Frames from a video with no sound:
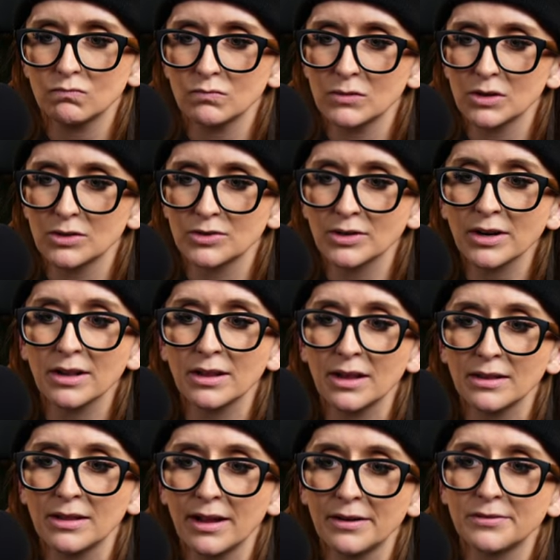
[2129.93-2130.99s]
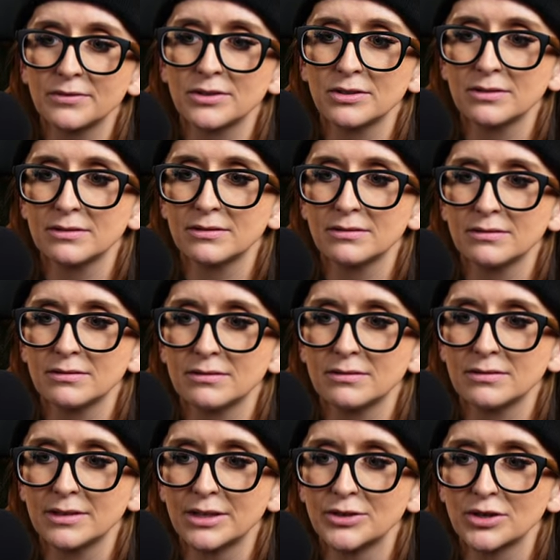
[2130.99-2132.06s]
there's not a lot left
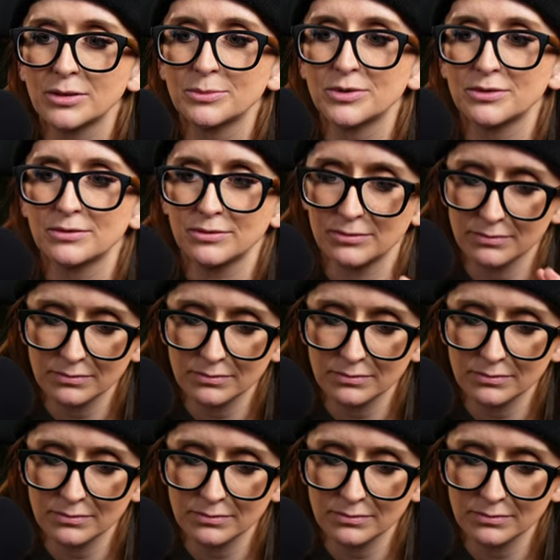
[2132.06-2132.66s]
in terms of